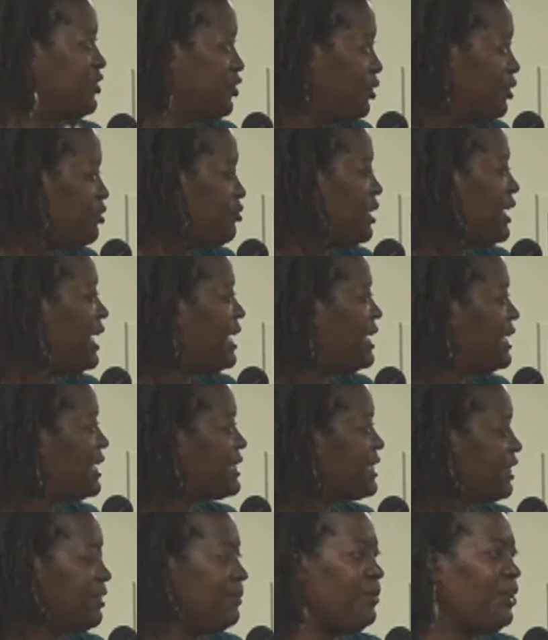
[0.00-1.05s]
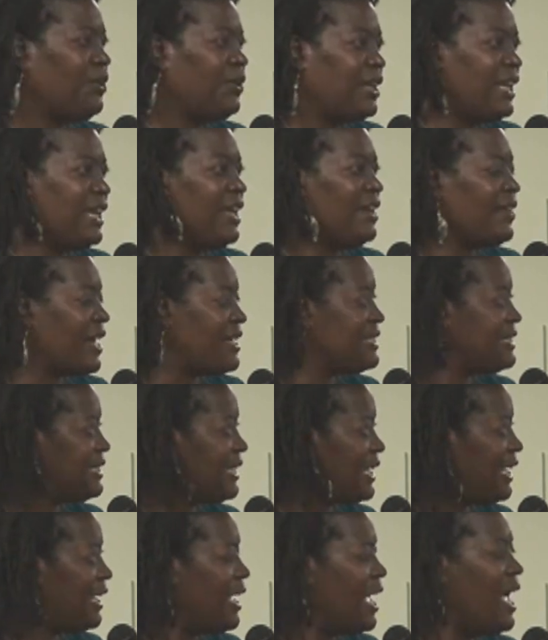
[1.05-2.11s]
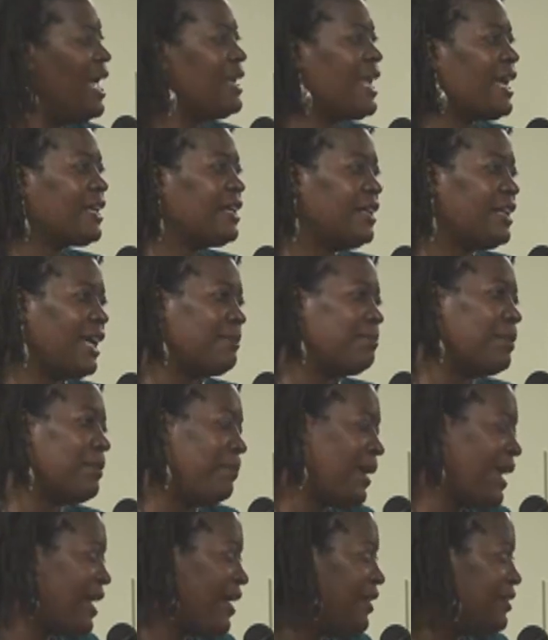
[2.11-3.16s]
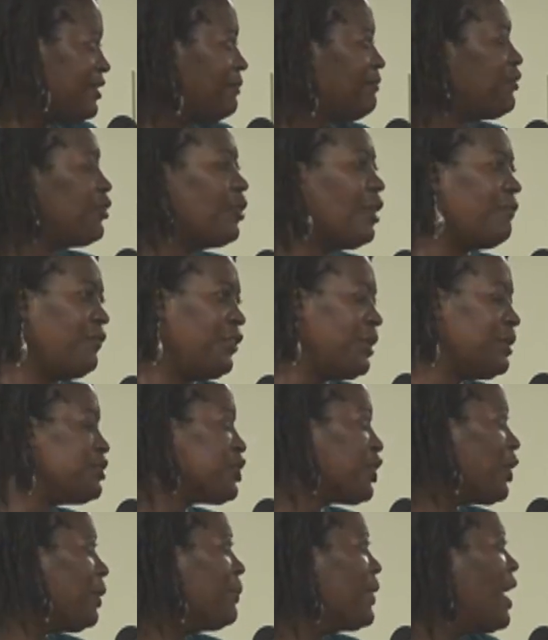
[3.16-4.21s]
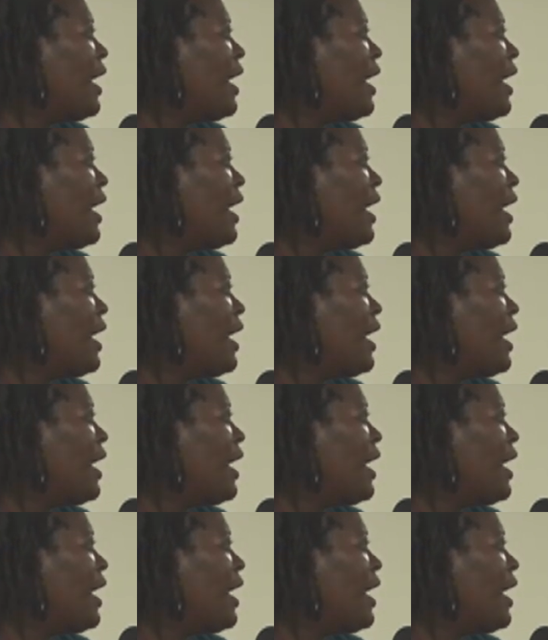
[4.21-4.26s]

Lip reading: children in this community, in our city, that could have prepared them for a future,